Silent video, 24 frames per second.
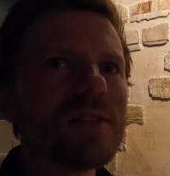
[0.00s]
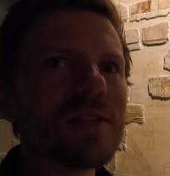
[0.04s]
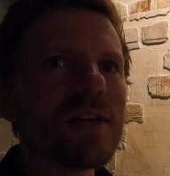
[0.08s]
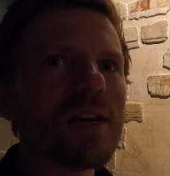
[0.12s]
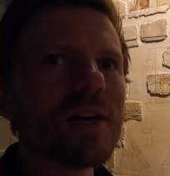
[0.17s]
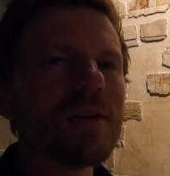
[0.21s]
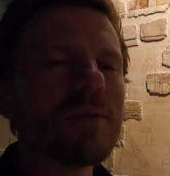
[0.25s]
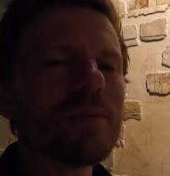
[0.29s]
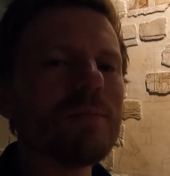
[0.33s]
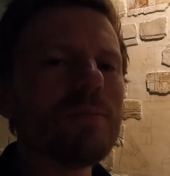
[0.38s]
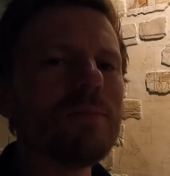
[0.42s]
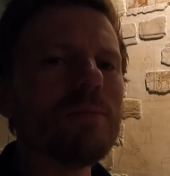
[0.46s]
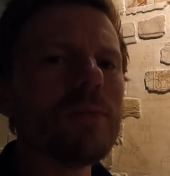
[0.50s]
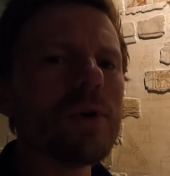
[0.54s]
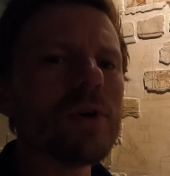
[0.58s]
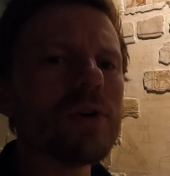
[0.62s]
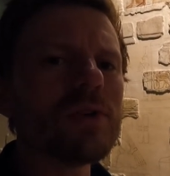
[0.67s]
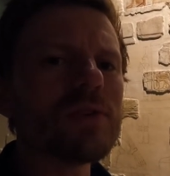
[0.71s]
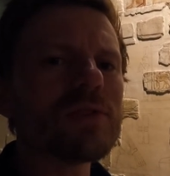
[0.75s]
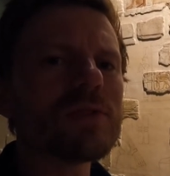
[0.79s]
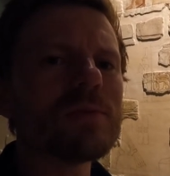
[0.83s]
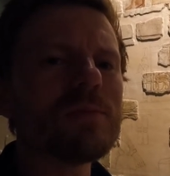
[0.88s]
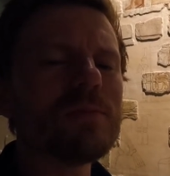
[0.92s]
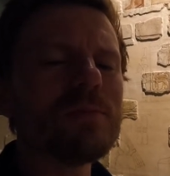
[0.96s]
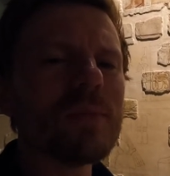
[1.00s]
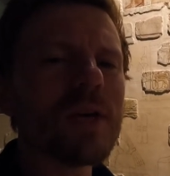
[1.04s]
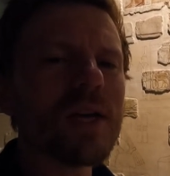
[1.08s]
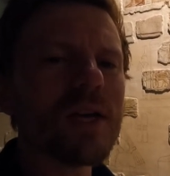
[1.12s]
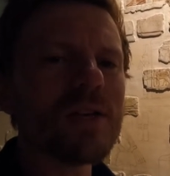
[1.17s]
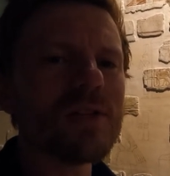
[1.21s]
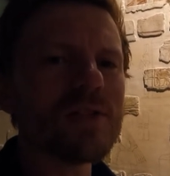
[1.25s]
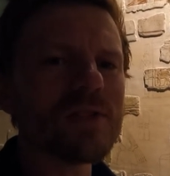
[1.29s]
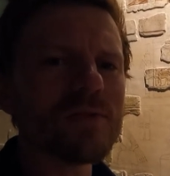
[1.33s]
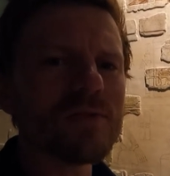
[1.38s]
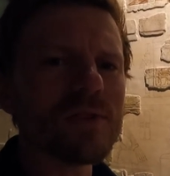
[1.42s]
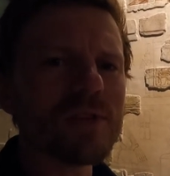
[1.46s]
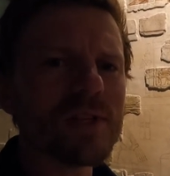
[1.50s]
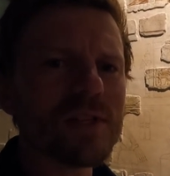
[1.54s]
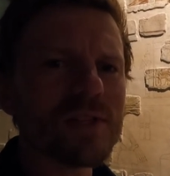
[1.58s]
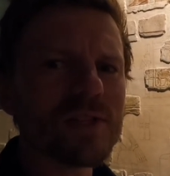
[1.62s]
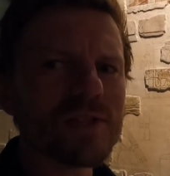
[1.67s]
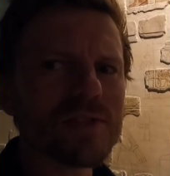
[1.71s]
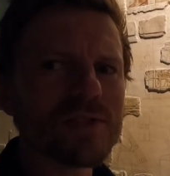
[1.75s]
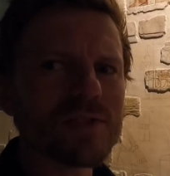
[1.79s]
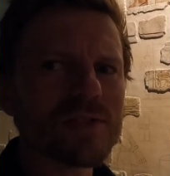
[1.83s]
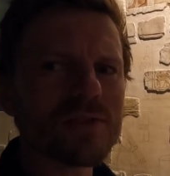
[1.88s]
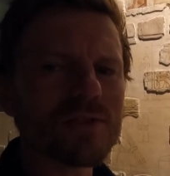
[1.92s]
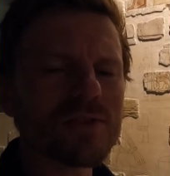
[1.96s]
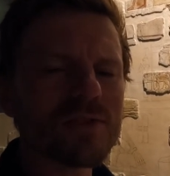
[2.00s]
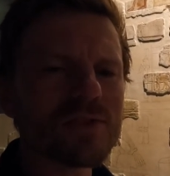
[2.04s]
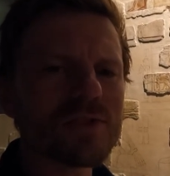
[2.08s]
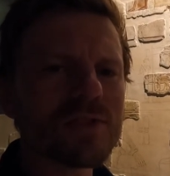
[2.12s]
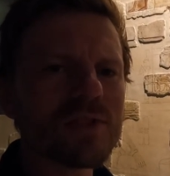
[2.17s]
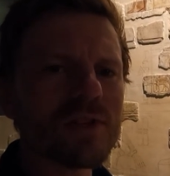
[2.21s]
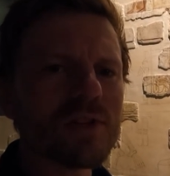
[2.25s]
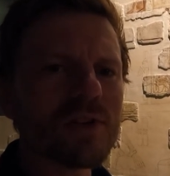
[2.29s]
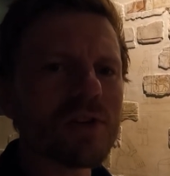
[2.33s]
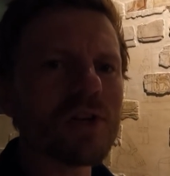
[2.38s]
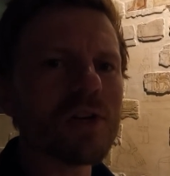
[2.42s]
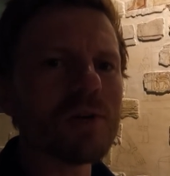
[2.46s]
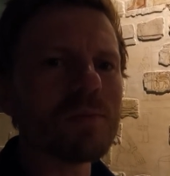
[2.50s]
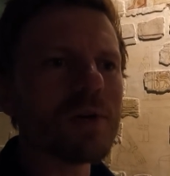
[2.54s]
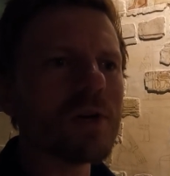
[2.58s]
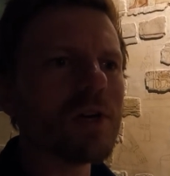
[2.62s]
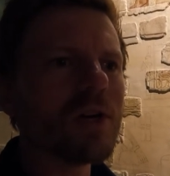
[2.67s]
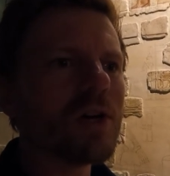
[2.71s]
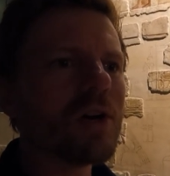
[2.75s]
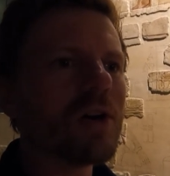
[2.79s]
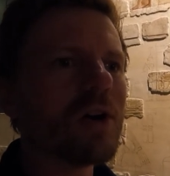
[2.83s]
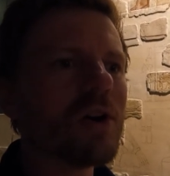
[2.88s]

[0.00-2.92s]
that most major religions across the globe